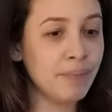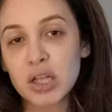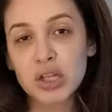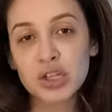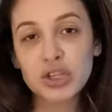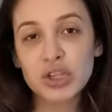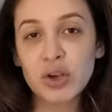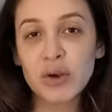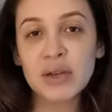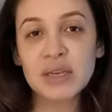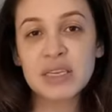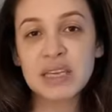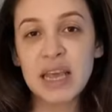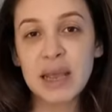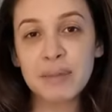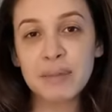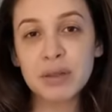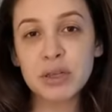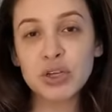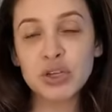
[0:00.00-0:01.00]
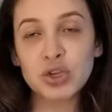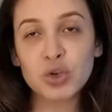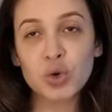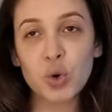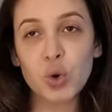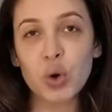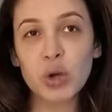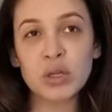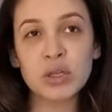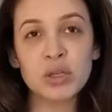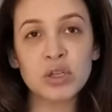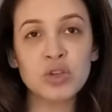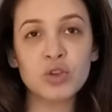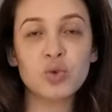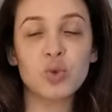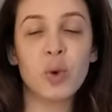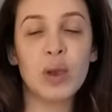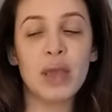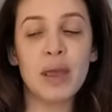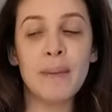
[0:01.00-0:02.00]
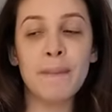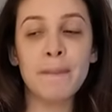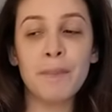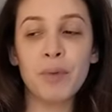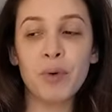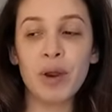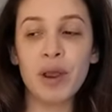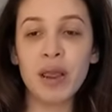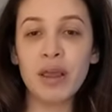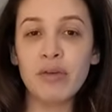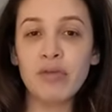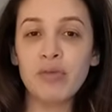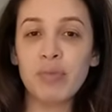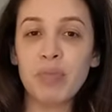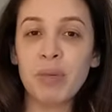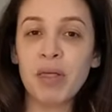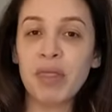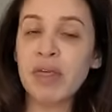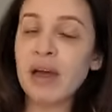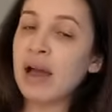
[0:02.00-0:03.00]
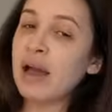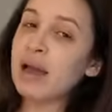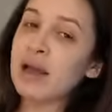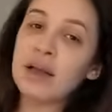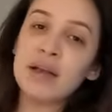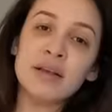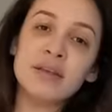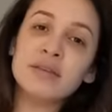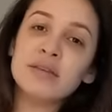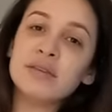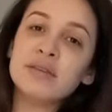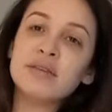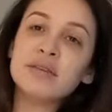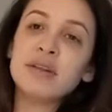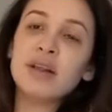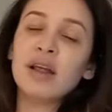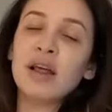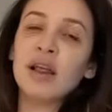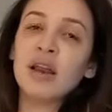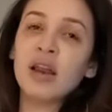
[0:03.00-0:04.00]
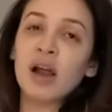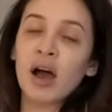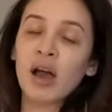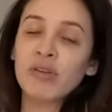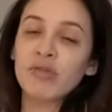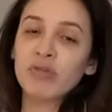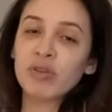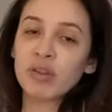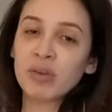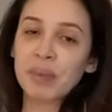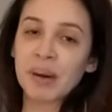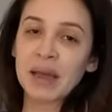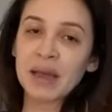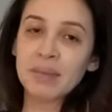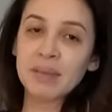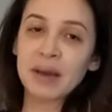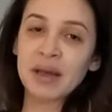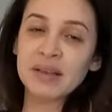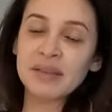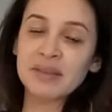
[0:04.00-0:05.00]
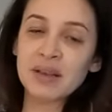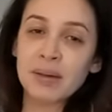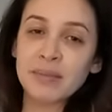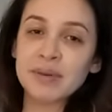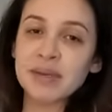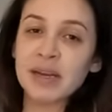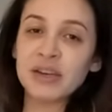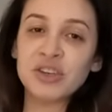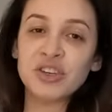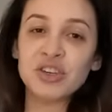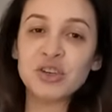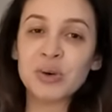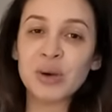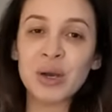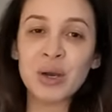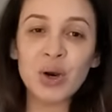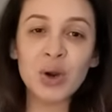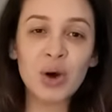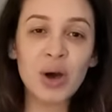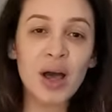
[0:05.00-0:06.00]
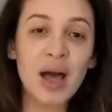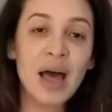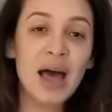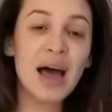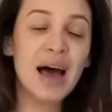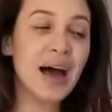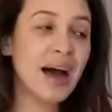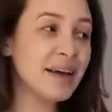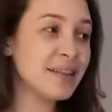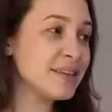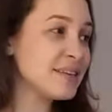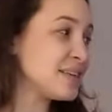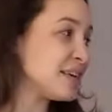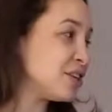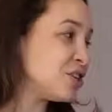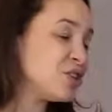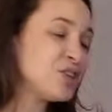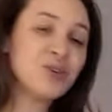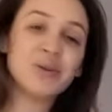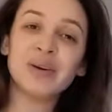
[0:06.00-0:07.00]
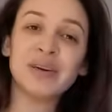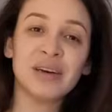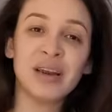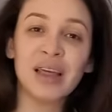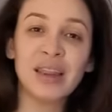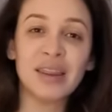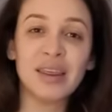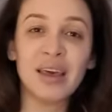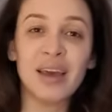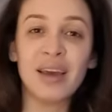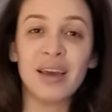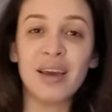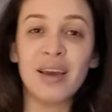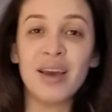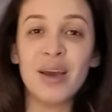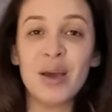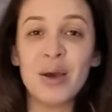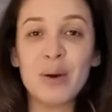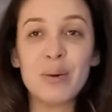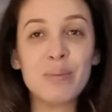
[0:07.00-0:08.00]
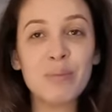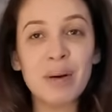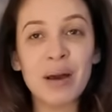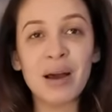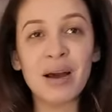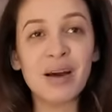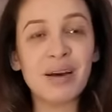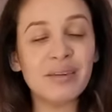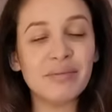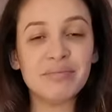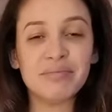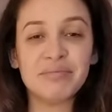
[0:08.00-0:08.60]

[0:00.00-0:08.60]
Sorry to keep this short and sweet and brief, but that is life with a baby. Some days you're doing a lot, other days you're doing nothing, but